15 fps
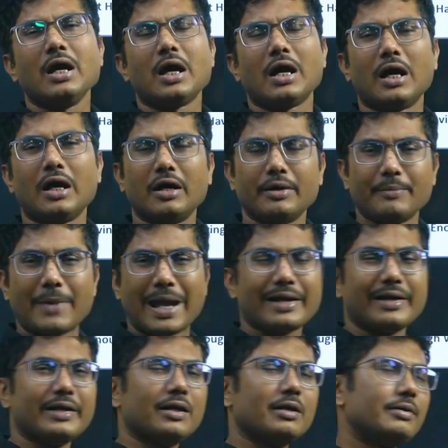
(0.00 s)

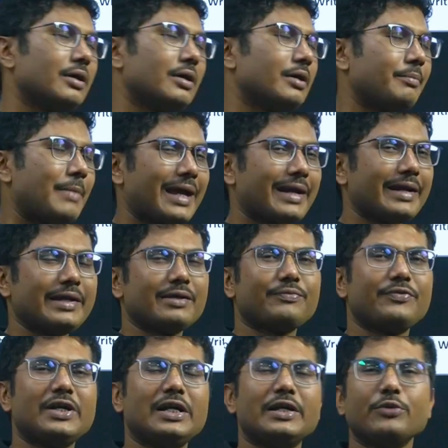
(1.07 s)
Magnetic
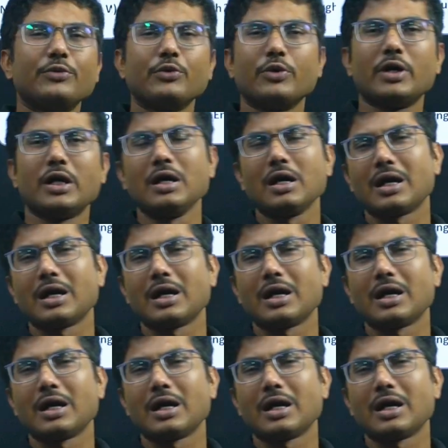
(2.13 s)
field due to a